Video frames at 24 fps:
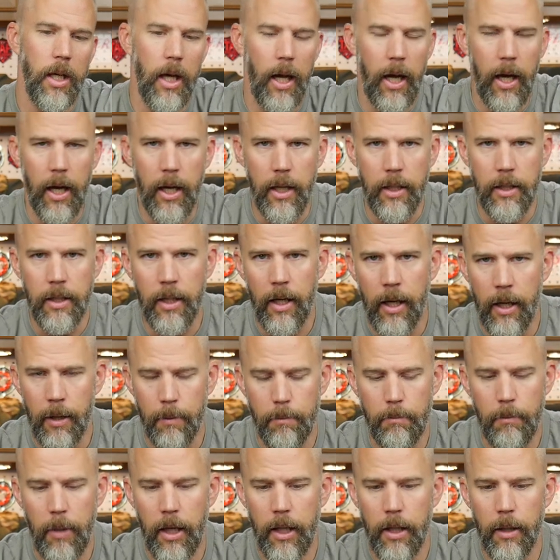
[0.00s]
and uh,
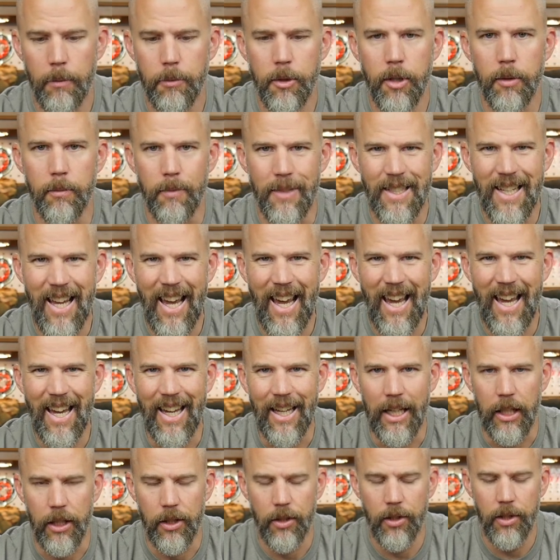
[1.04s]
made up some
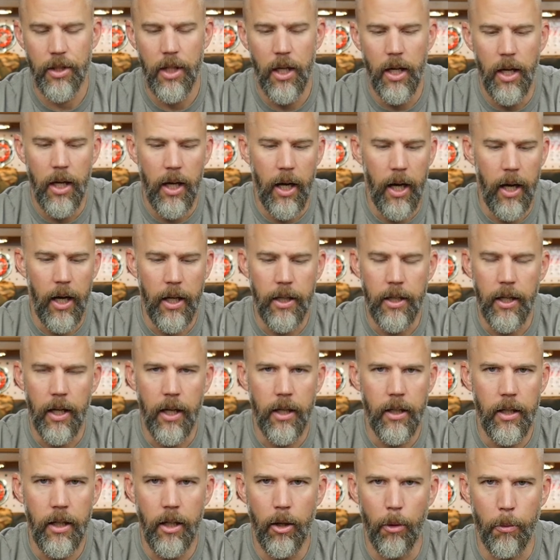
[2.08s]
tags. And
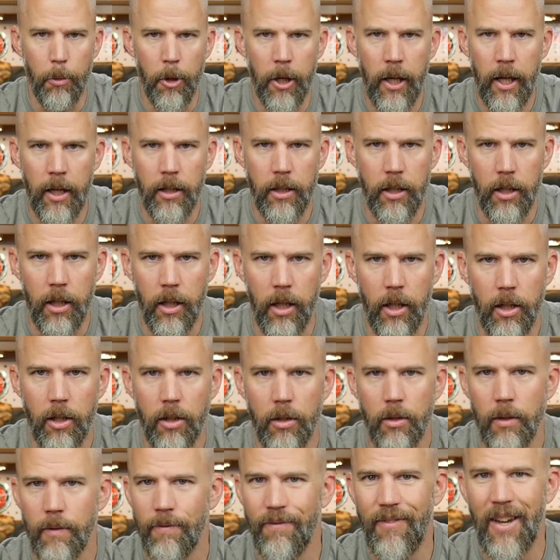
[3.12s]
uh, Neil Burnett did a
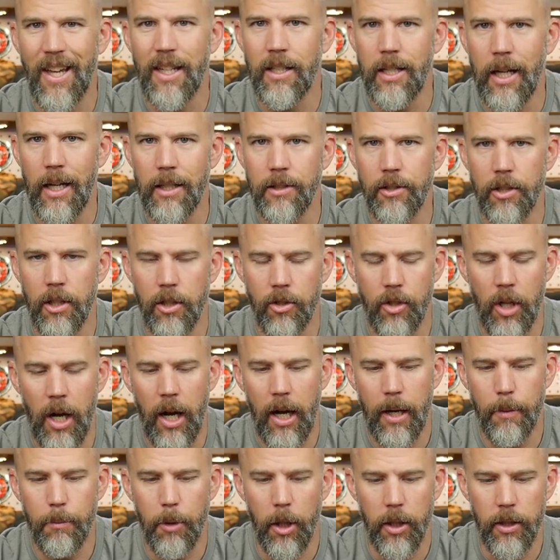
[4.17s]
fantastic
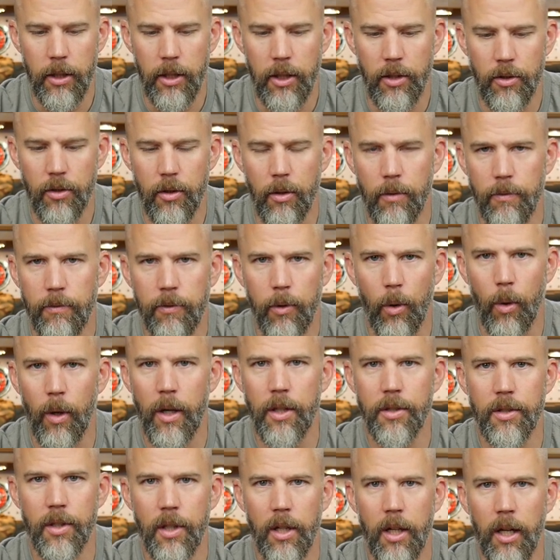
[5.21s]
job on these. They're
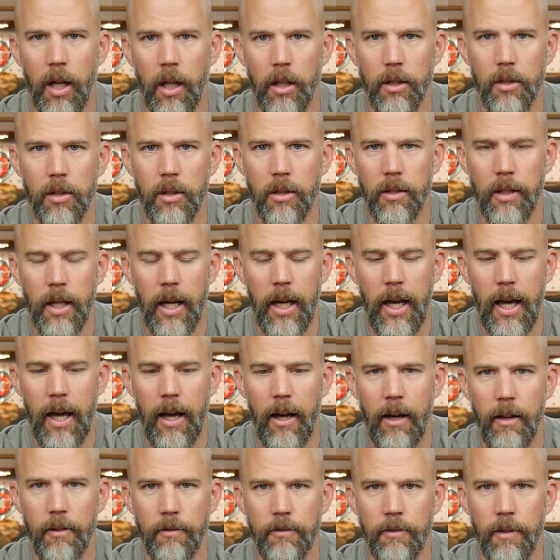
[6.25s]
fluorescent colored. They
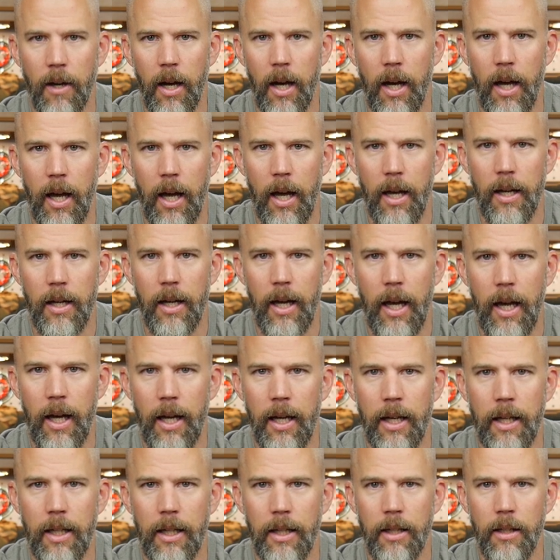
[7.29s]
have uh,
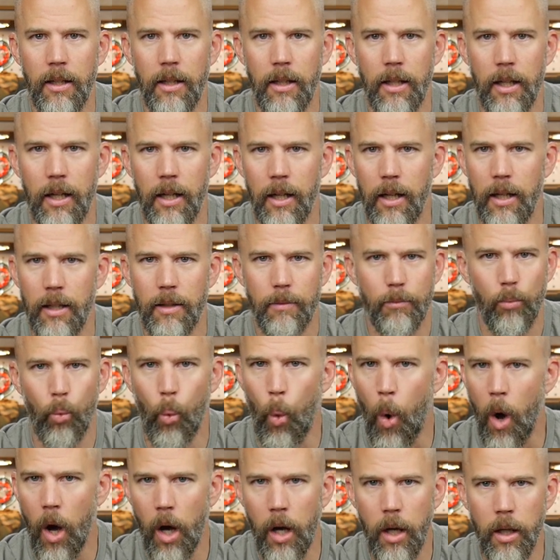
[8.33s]
A...
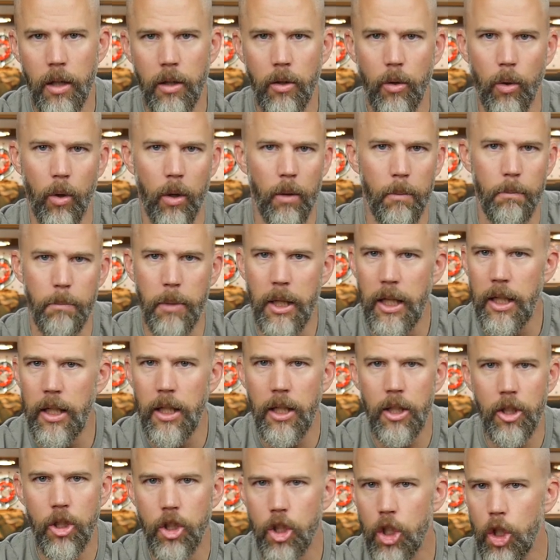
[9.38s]
one or
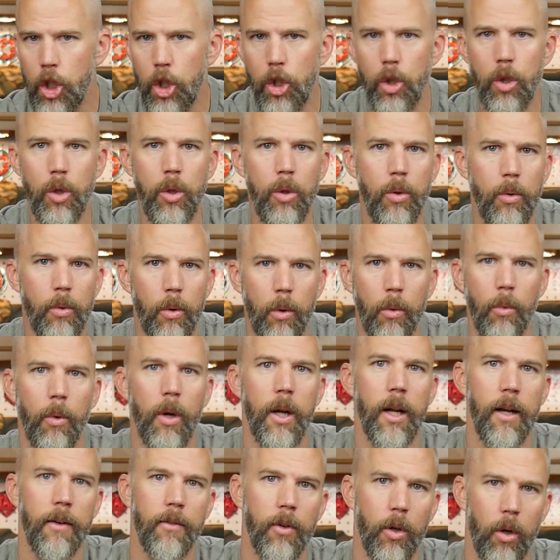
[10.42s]
B two or
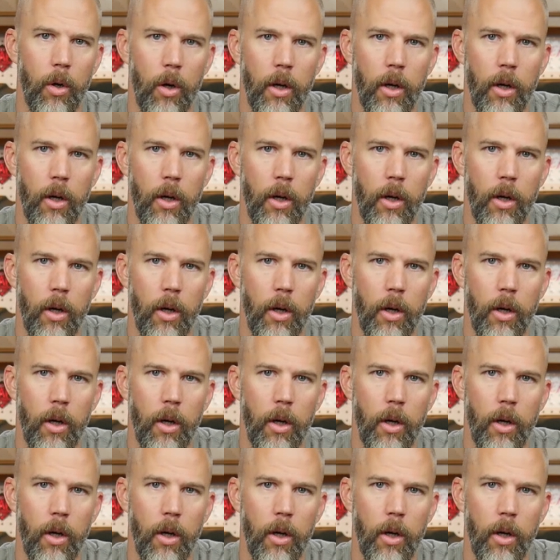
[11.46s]
whatever